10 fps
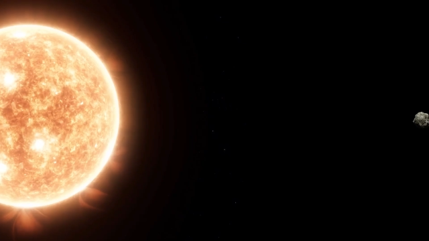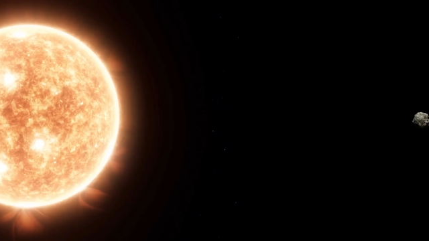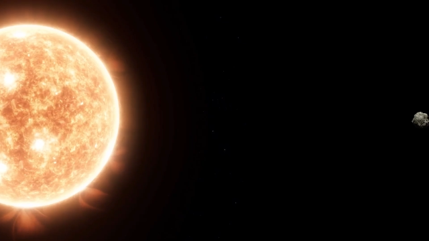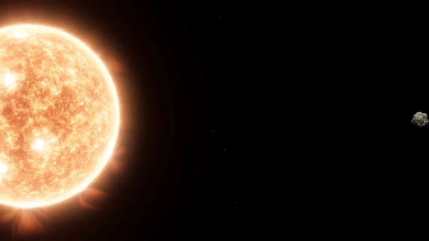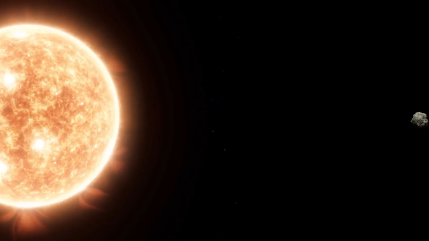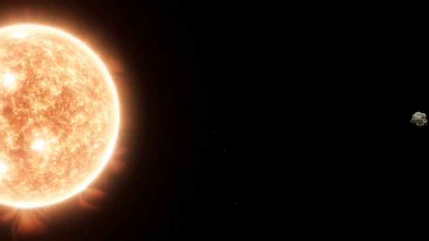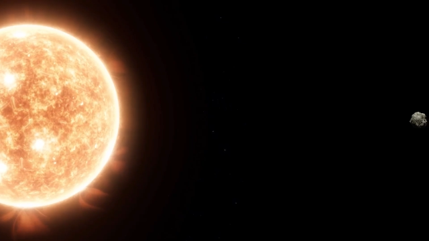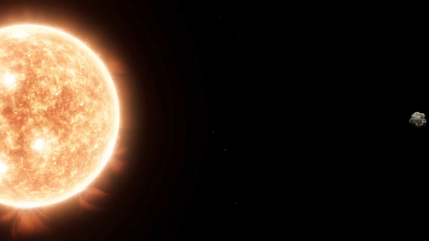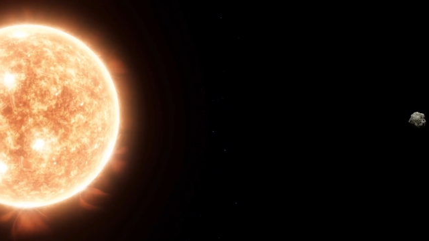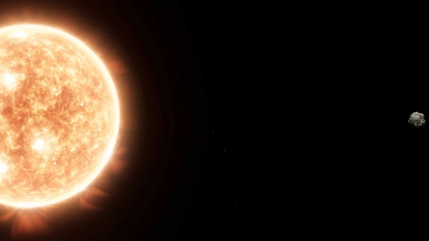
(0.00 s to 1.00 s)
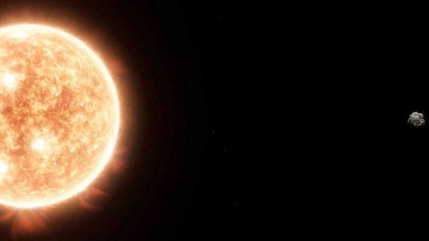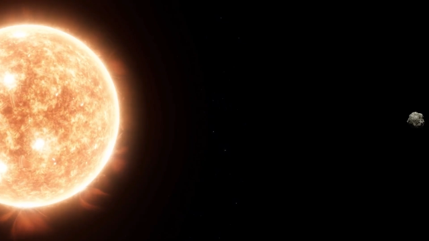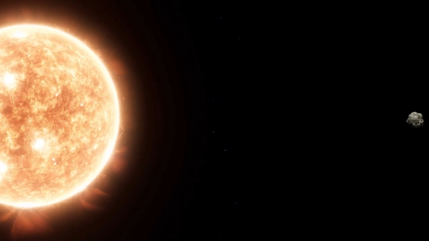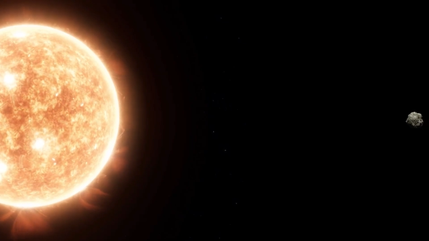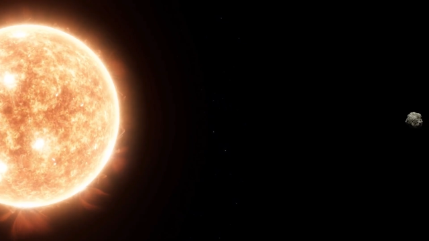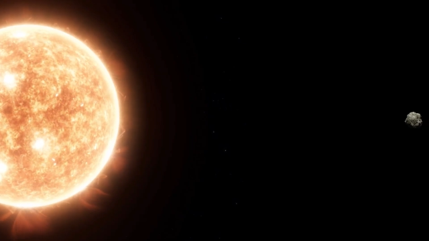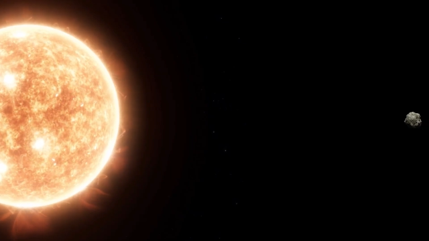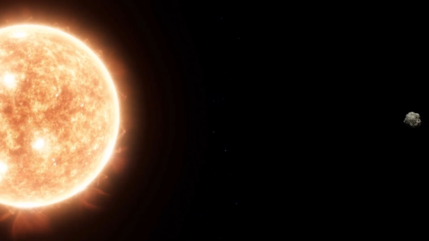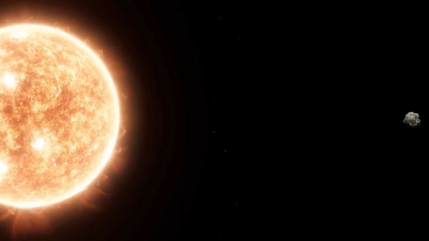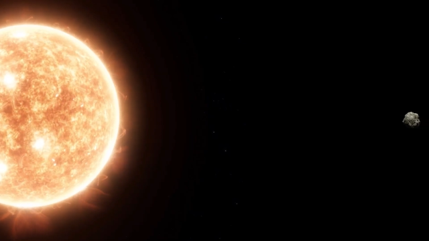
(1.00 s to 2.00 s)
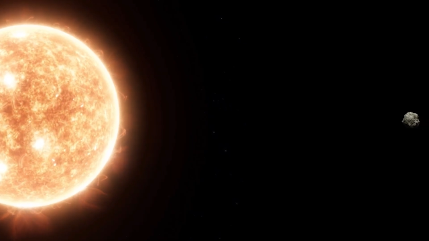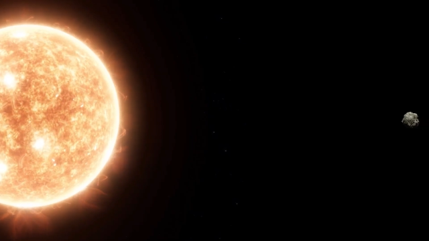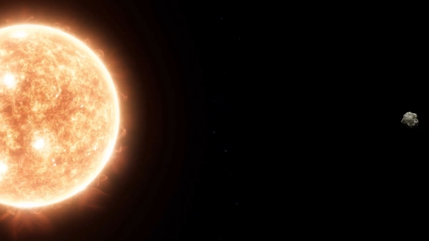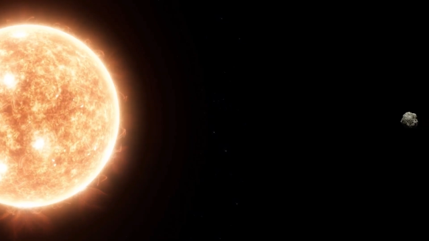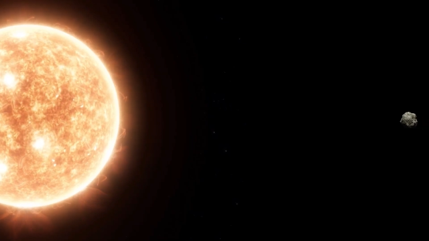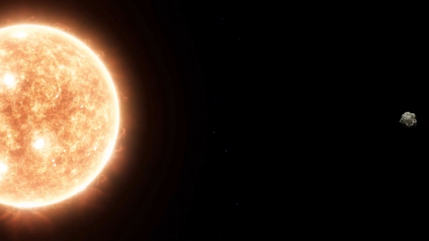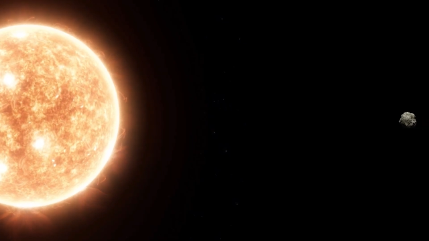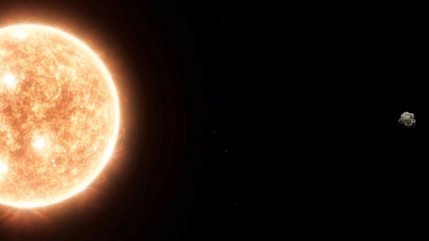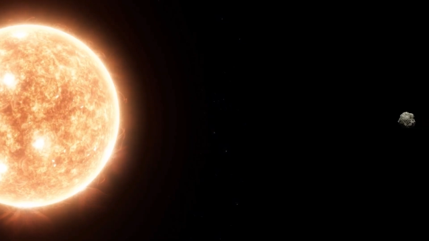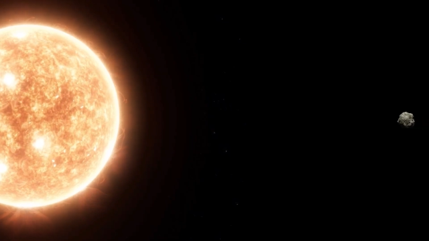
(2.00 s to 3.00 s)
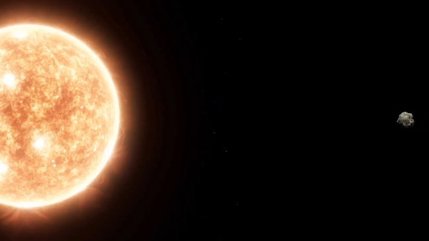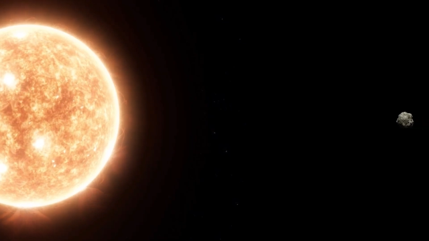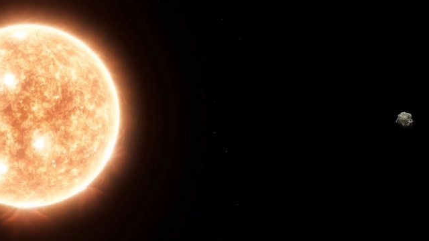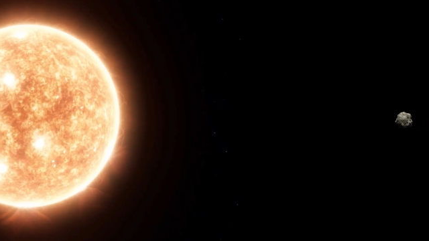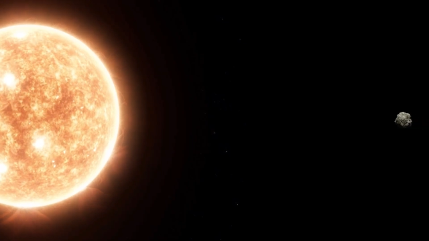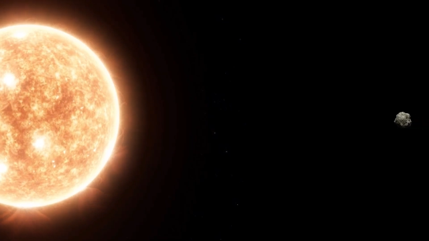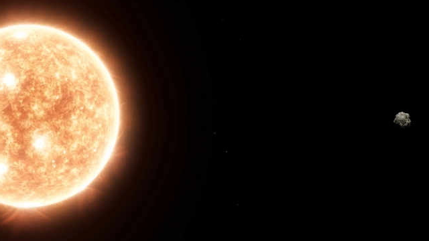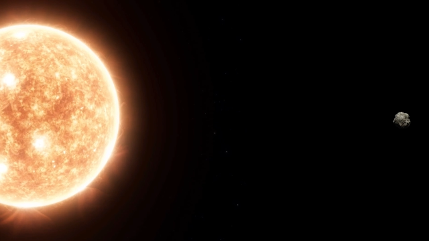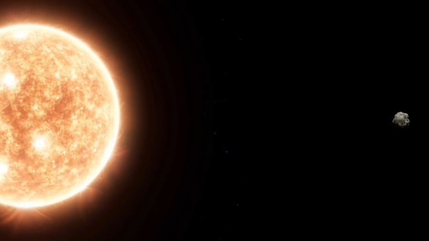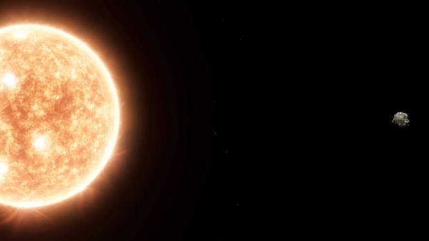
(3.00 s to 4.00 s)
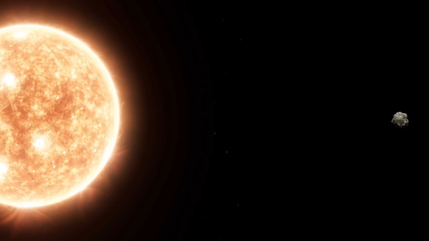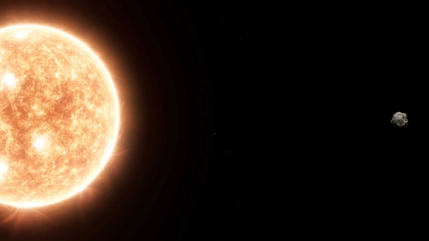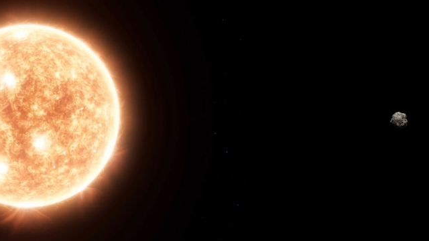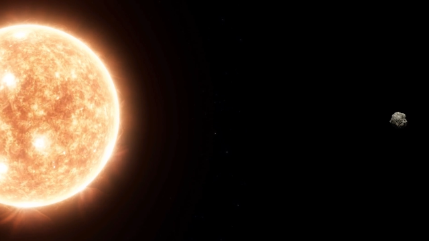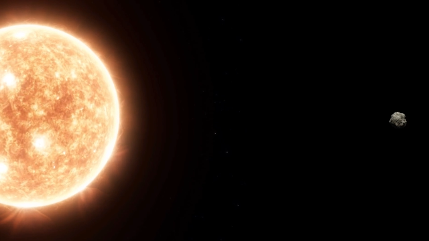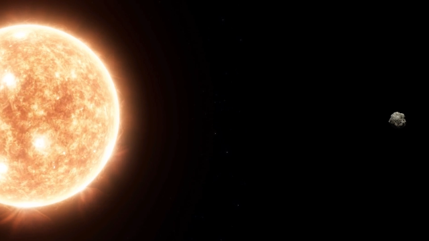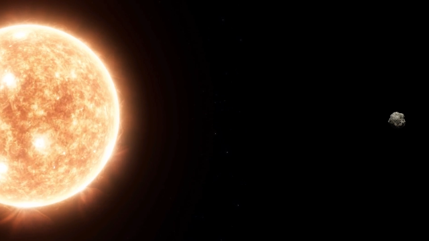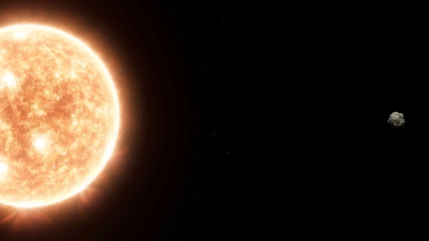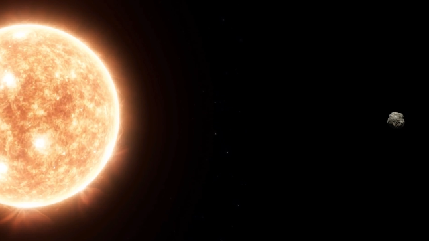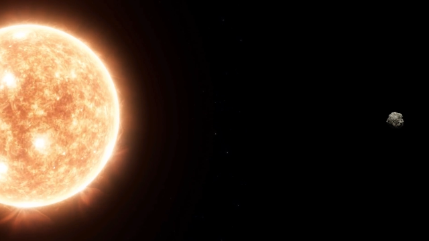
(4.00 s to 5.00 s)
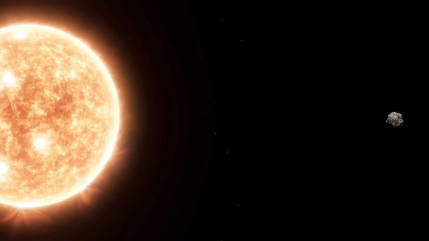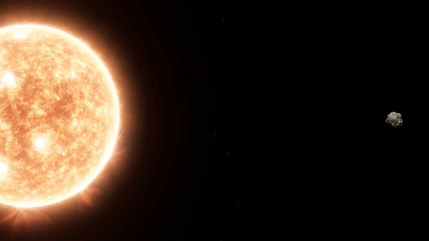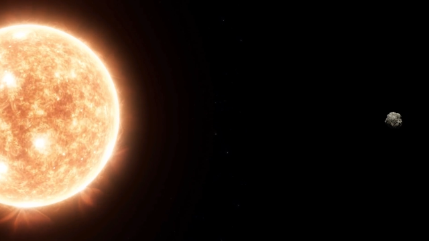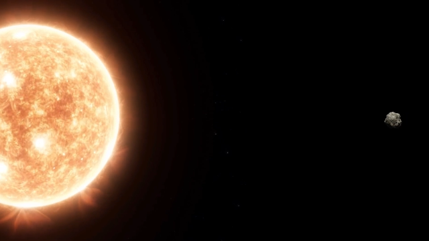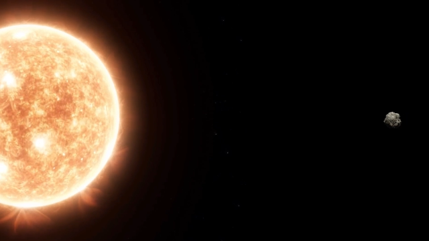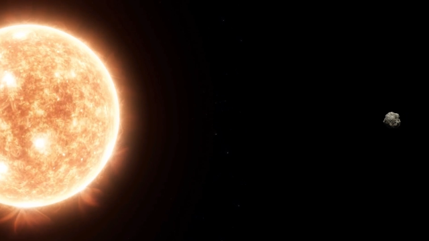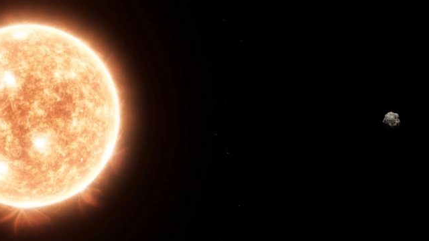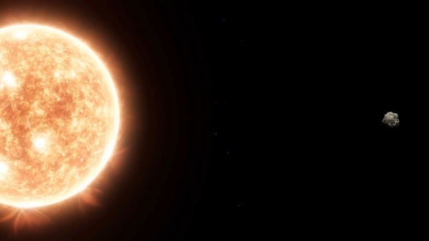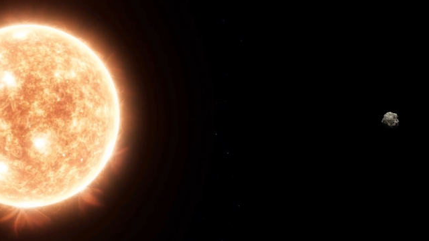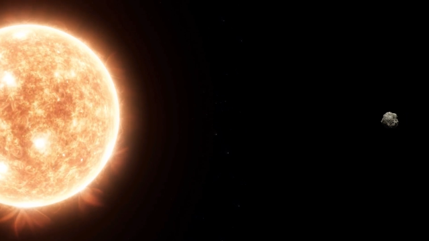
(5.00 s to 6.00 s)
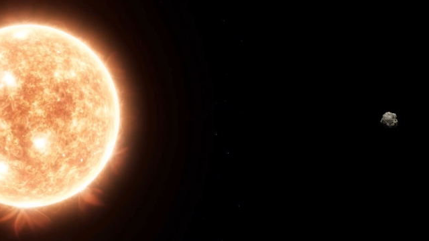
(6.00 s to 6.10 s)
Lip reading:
No face is visible, so there are no lips to read.